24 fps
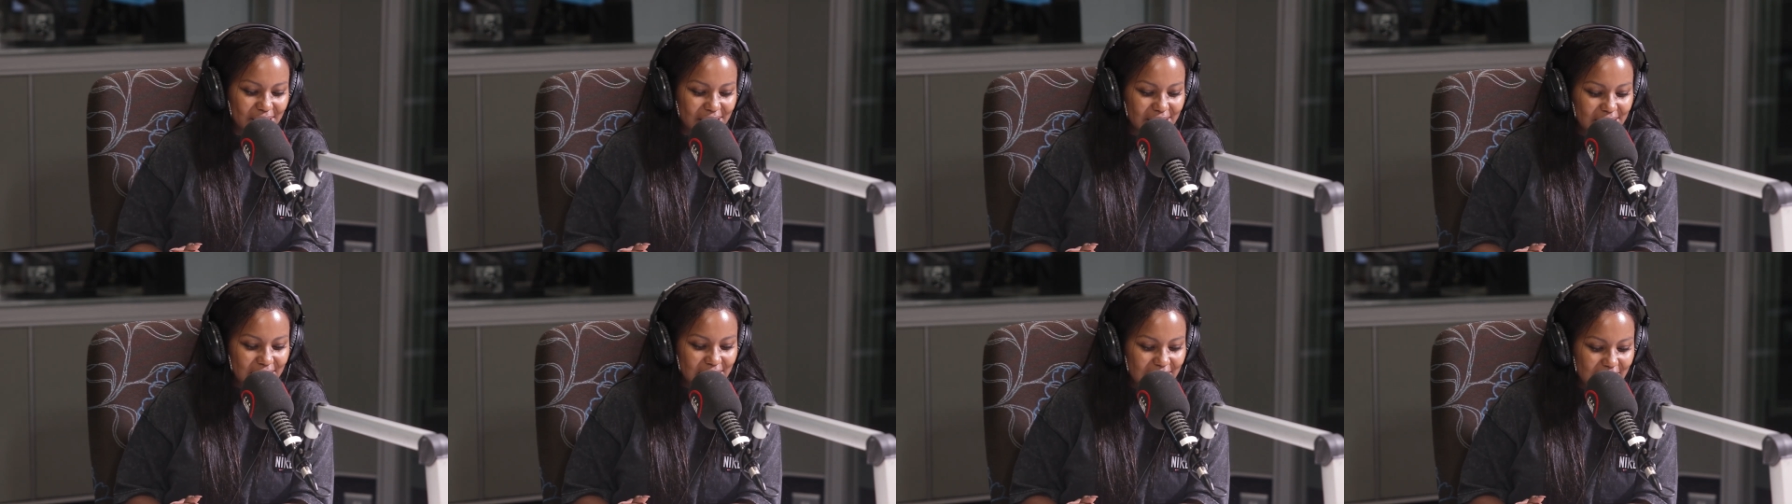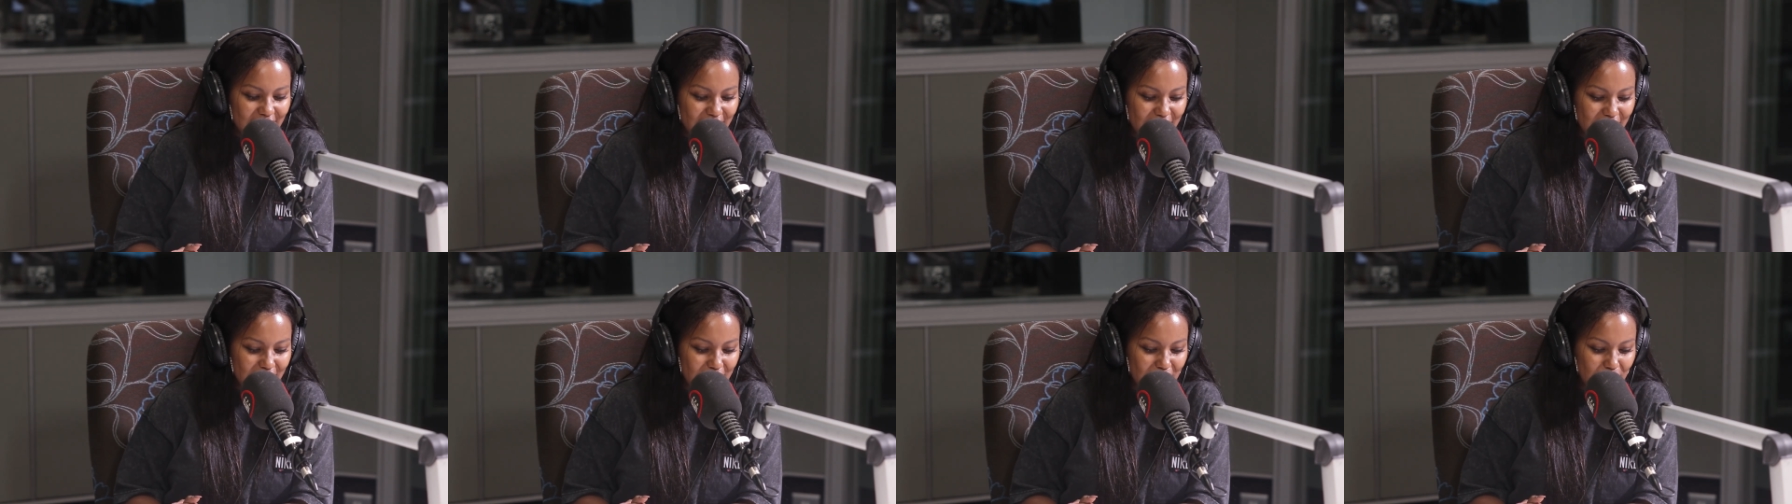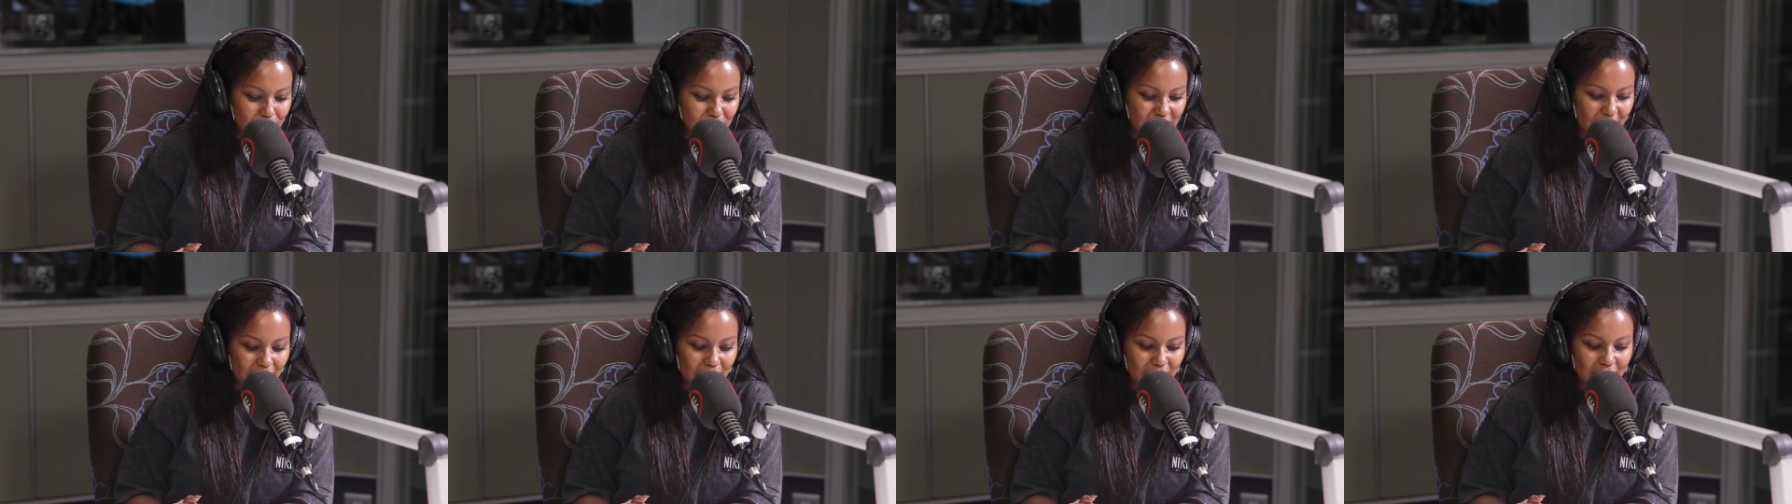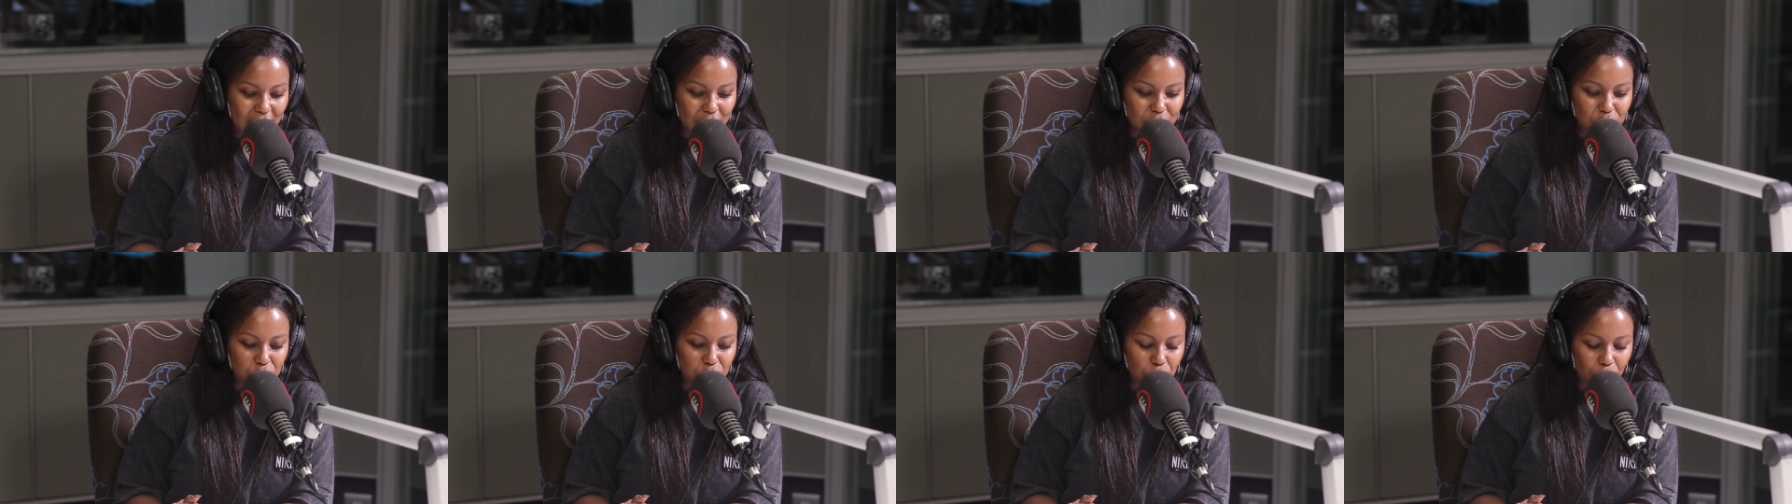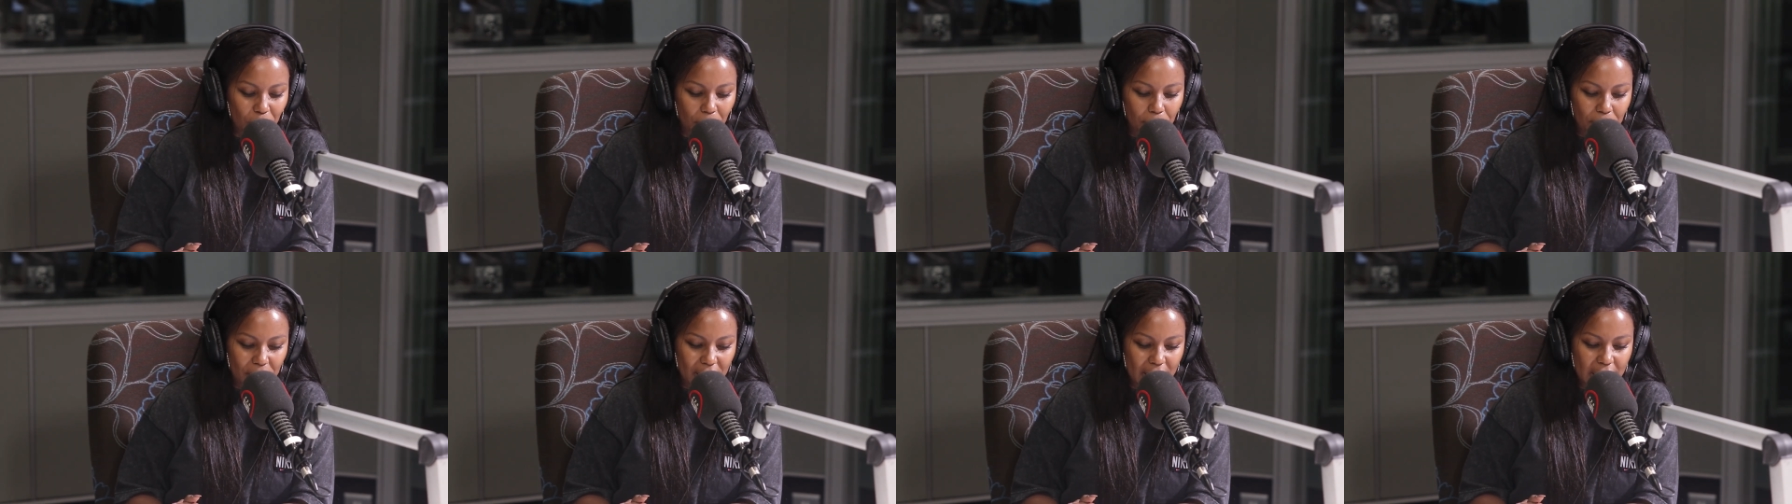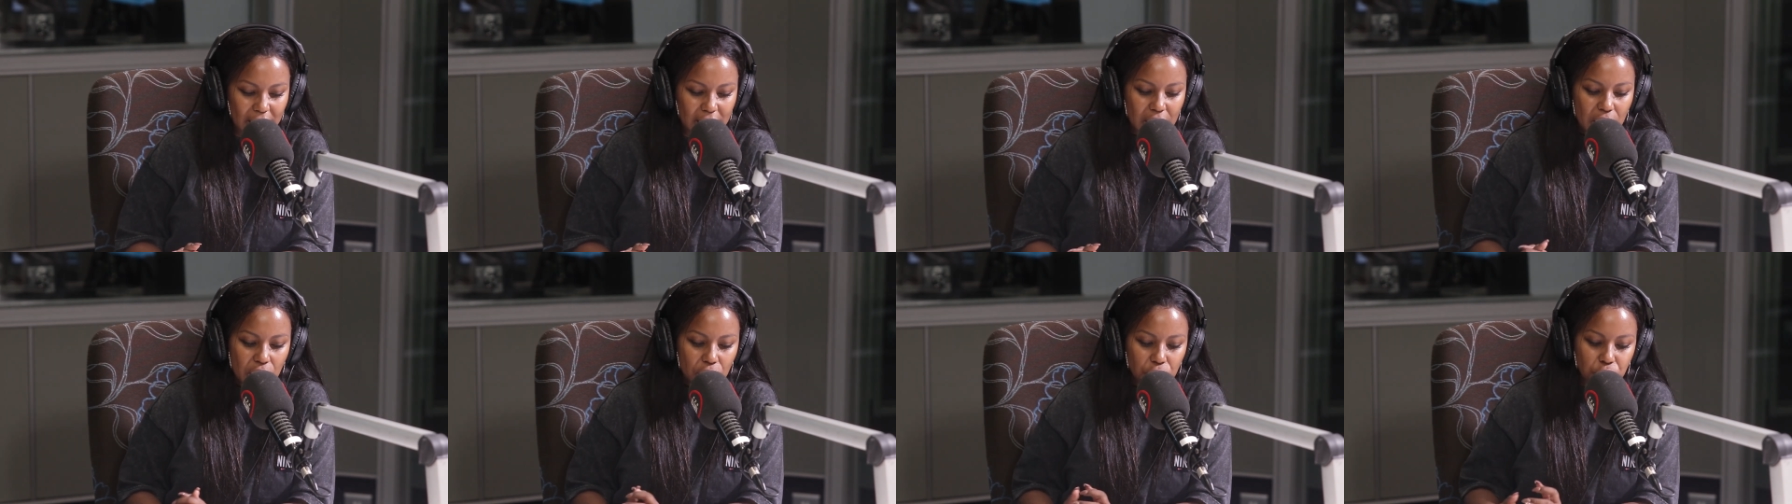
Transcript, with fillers: teams and get you prepared.